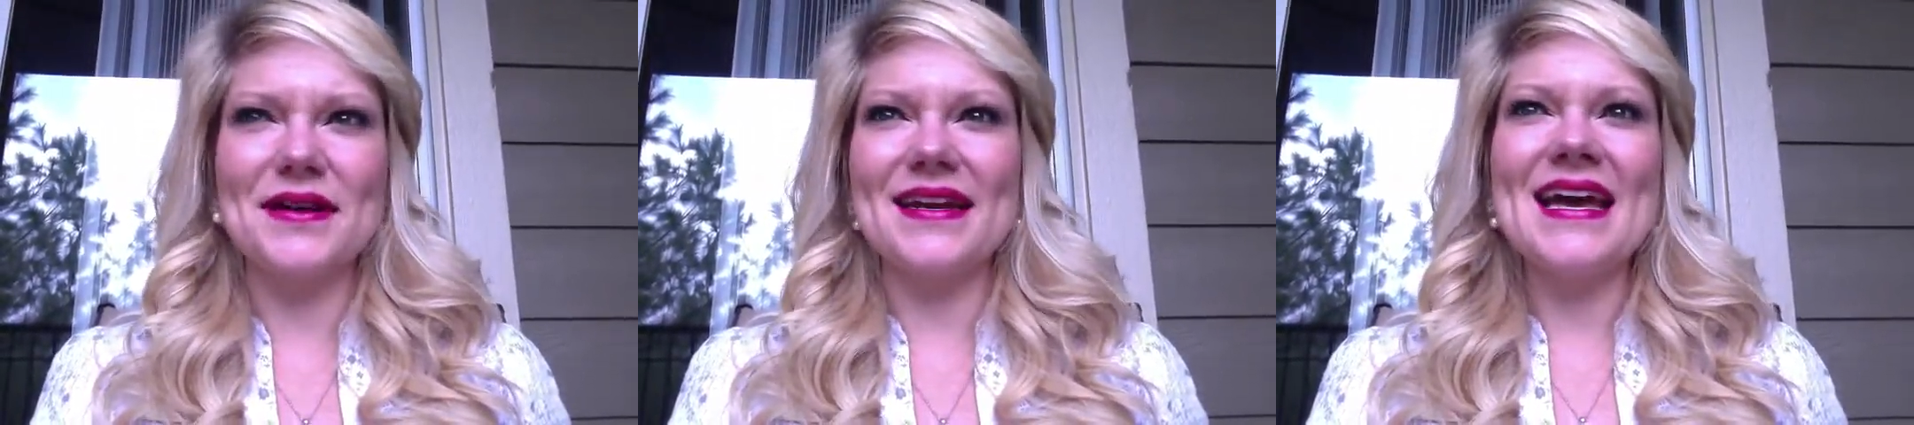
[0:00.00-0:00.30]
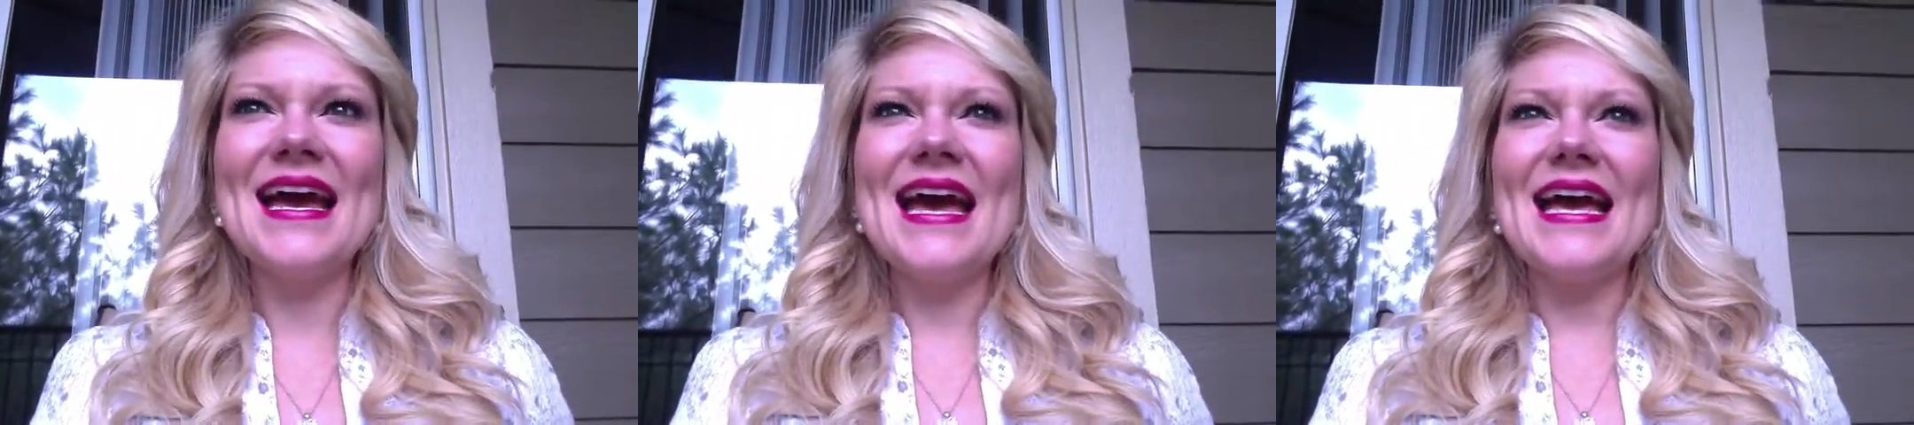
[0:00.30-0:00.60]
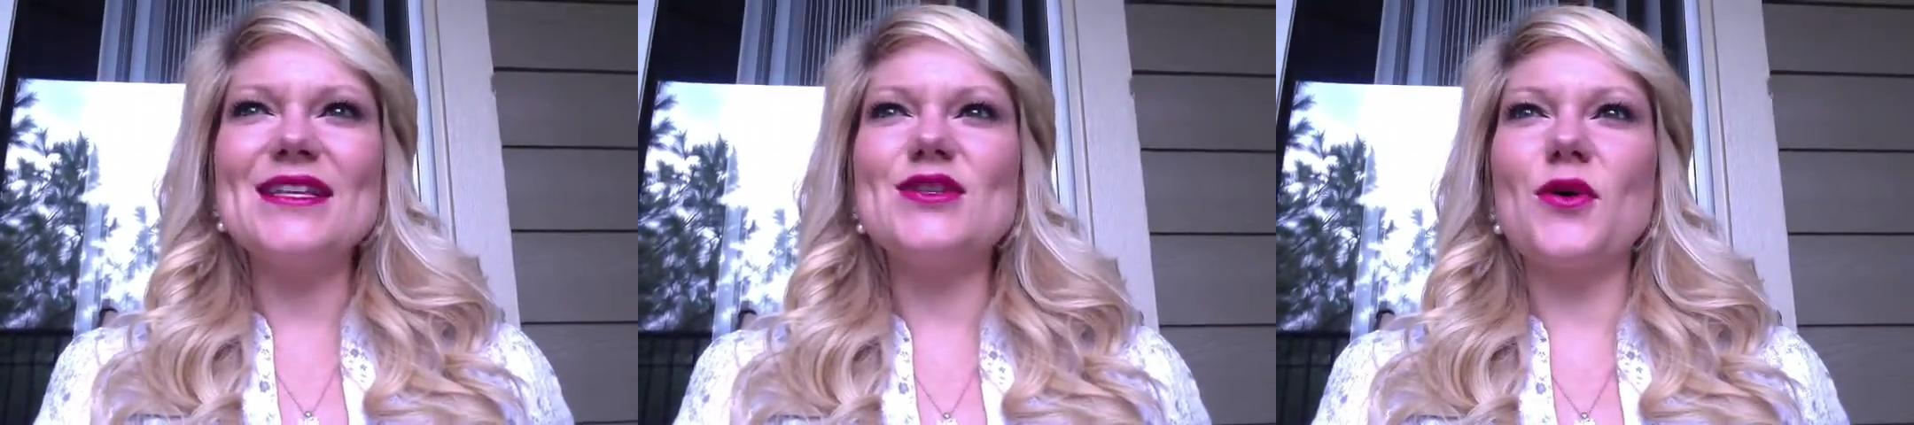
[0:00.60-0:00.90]
And
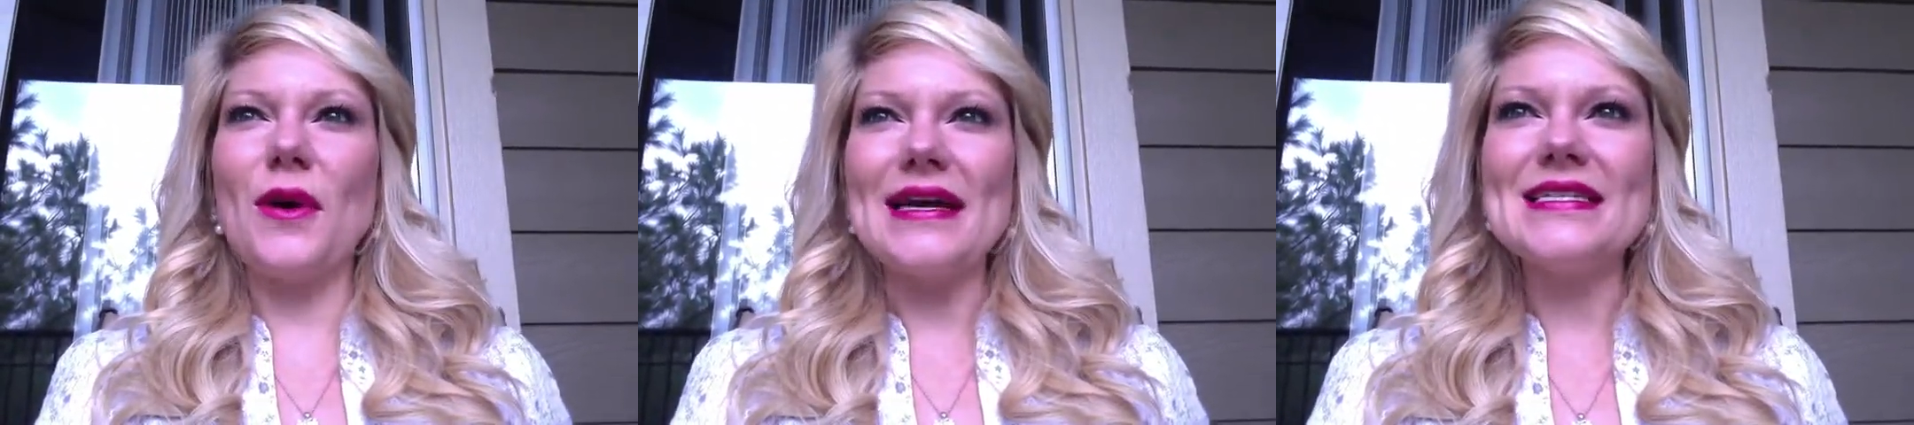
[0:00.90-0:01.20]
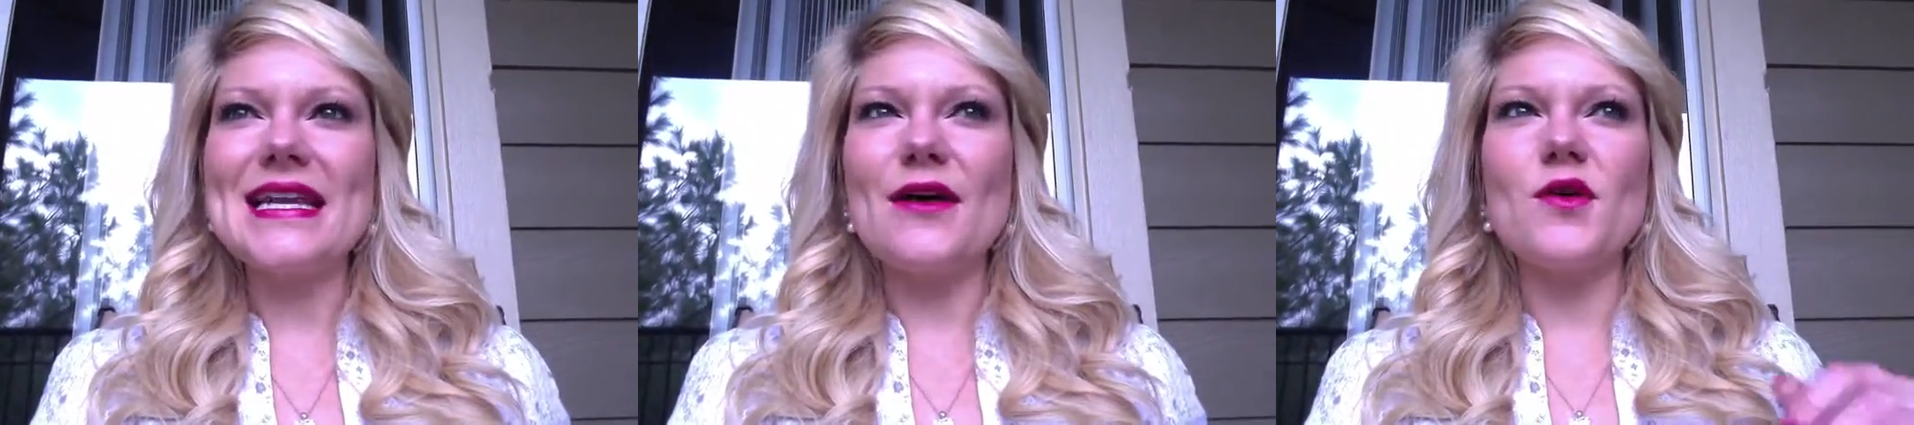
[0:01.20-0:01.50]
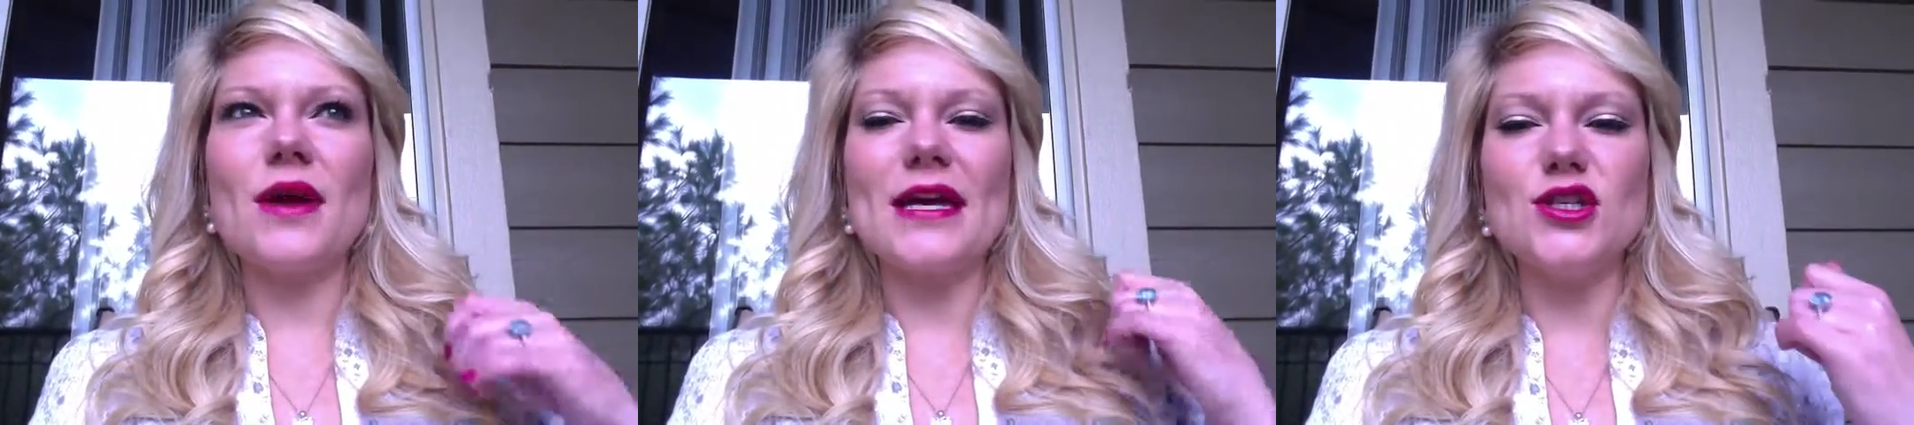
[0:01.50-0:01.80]
it's crazy now
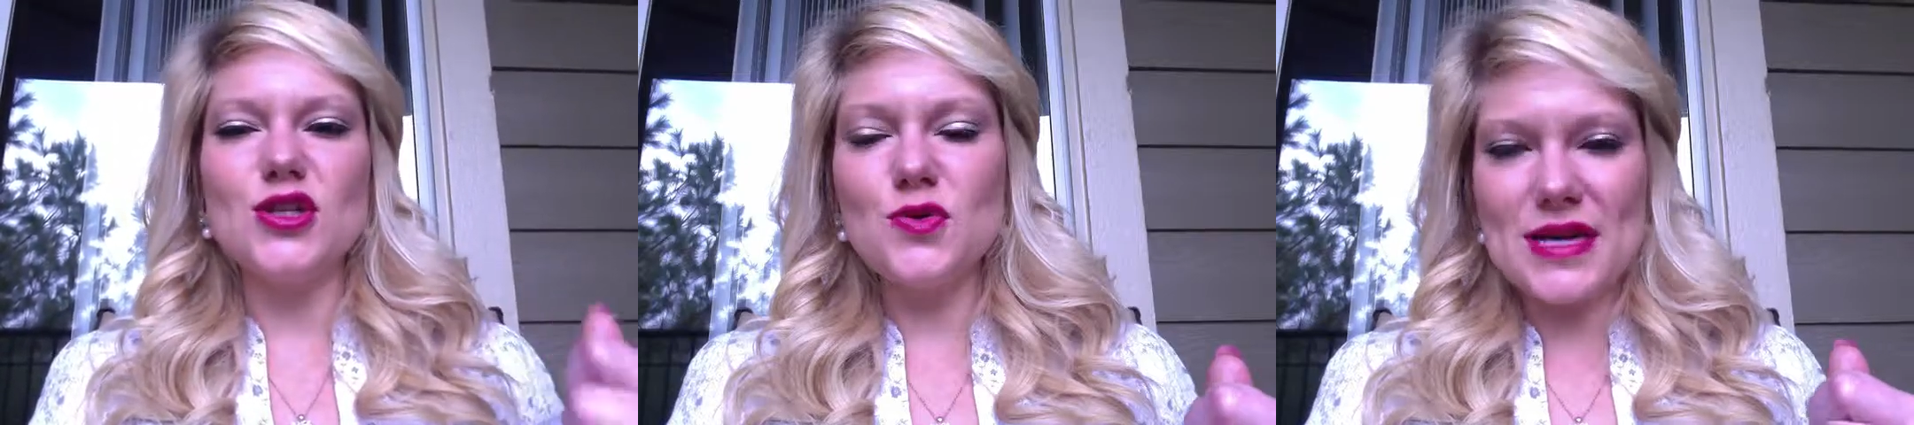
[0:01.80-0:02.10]
that when I do